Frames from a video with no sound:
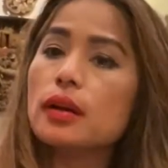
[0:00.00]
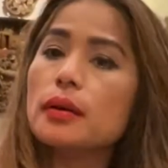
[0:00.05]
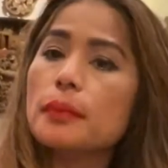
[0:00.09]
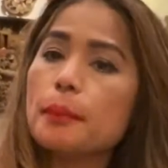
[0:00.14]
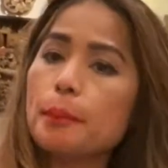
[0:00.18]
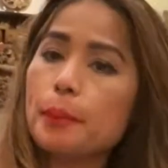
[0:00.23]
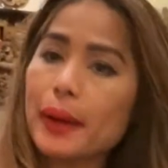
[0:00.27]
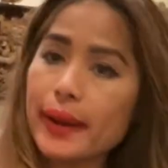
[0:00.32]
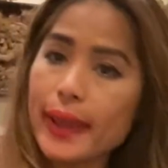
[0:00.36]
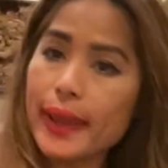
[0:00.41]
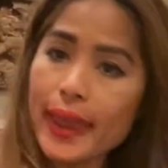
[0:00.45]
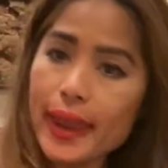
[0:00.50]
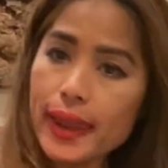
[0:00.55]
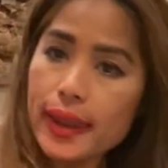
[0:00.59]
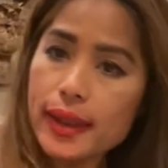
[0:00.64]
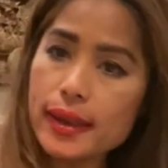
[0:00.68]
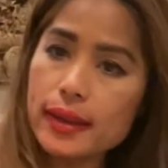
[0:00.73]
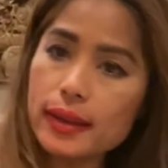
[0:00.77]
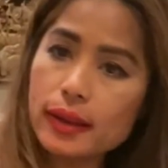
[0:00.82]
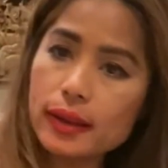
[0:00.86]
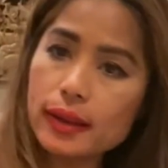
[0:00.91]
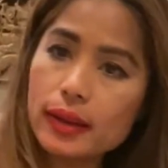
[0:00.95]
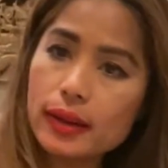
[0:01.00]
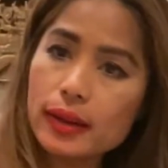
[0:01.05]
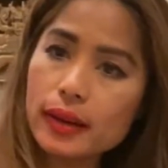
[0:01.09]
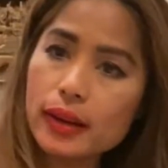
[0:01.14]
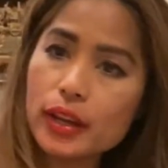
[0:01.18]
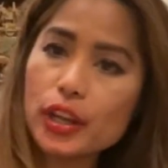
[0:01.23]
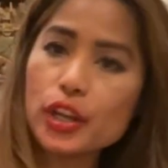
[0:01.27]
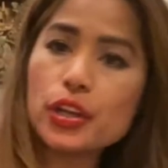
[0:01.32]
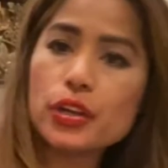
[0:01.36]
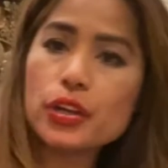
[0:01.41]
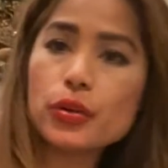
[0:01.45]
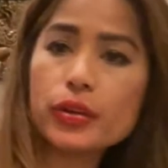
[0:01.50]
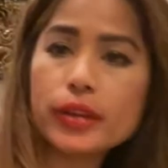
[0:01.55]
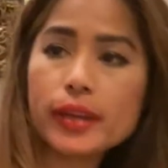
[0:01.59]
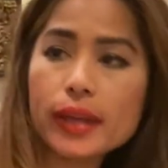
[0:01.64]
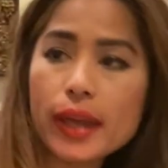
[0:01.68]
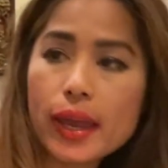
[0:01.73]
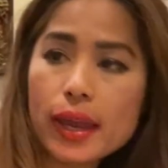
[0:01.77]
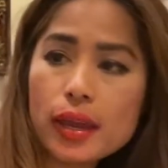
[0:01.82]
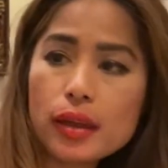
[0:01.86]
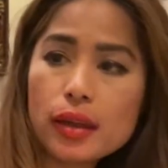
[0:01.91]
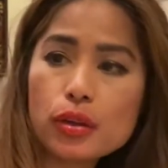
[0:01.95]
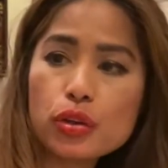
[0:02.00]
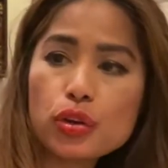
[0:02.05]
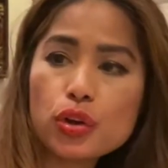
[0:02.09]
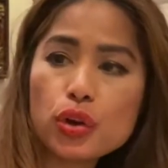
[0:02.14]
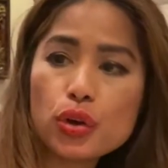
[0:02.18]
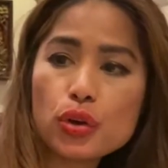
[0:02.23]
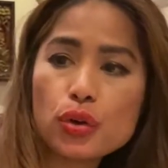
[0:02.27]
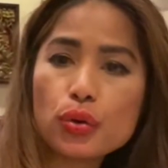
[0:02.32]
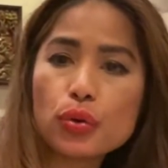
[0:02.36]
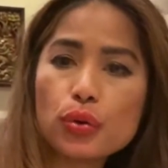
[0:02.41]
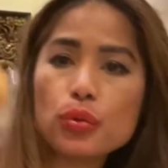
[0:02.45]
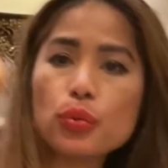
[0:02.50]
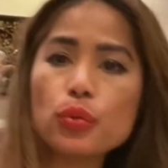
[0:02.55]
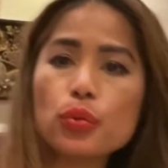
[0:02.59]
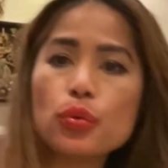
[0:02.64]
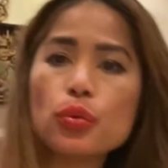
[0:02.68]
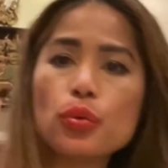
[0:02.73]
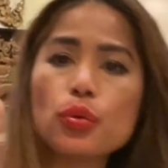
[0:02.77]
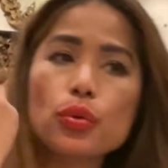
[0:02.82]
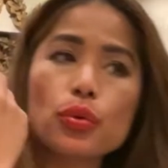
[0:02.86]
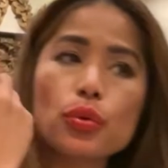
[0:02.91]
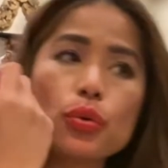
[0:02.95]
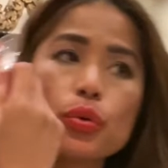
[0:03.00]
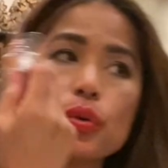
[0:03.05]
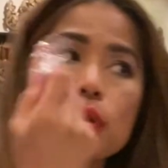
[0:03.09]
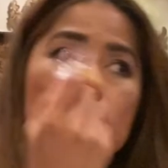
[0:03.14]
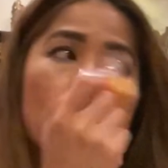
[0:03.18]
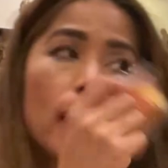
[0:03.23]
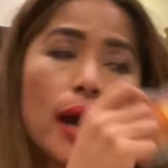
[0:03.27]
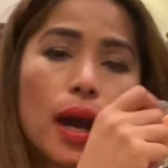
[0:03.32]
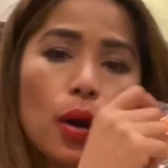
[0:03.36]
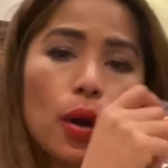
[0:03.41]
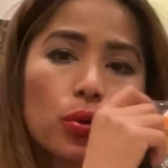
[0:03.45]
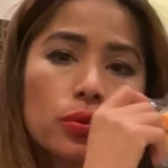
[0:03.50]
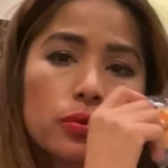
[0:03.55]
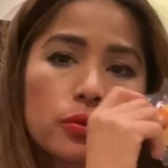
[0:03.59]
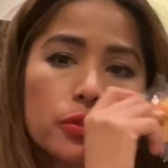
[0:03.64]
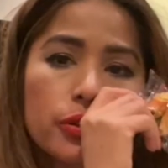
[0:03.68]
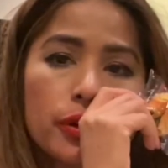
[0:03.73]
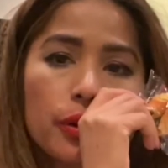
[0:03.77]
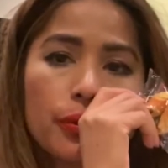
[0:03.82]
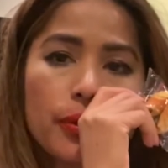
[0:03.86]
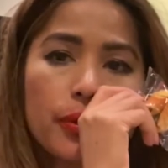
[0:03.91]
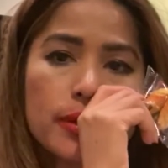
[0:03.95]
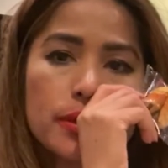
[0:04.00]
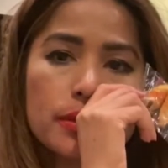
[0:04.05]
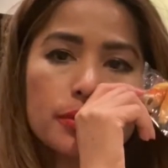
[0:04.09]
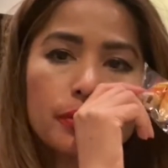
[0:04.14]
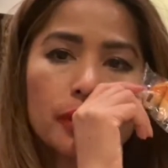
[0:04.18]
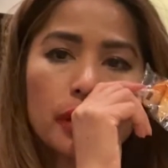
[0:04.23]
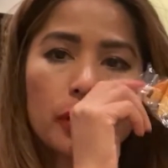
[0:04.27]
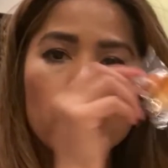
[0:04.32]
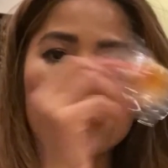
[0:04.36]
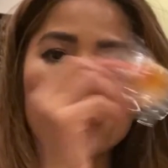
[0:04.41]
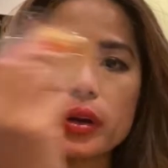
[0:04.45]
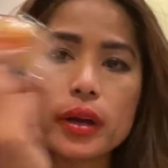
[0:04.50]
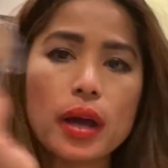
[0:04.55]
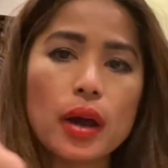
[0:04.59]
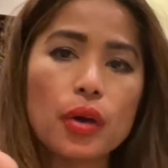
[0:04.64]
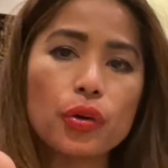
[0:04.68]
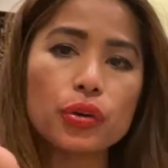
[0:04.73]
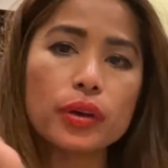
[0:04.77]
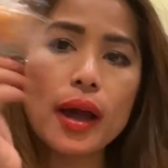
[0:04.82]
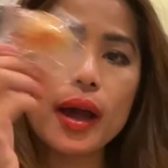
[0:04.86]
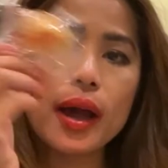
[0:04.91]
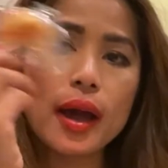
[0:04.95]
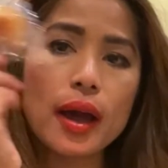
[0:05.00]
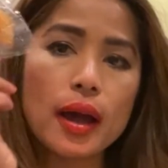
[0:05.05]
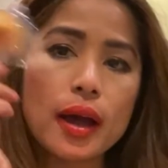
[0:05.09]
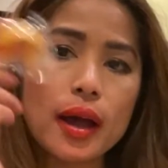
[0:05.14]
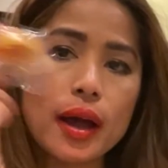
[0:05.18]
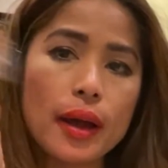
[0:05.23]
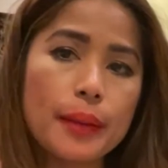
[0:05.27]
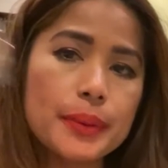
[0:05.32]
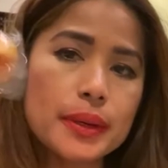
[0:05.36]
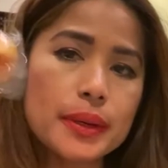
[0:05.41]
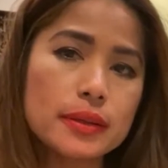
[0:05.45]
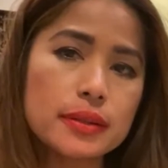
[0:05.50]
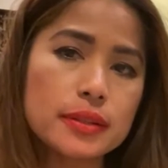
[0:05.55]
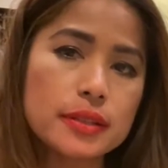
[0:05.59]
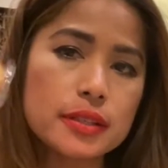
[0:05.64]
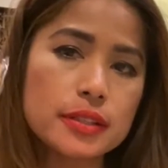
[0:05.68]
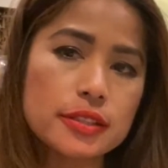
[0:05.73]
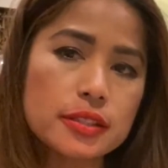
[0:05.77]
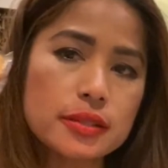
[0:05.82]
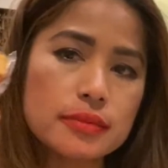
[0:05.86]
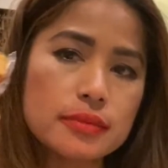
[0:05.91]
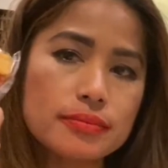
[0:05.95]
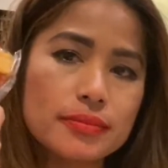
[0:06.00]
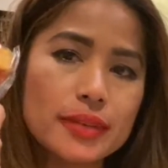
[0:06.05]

but hey you can't go out to the restaurant without having this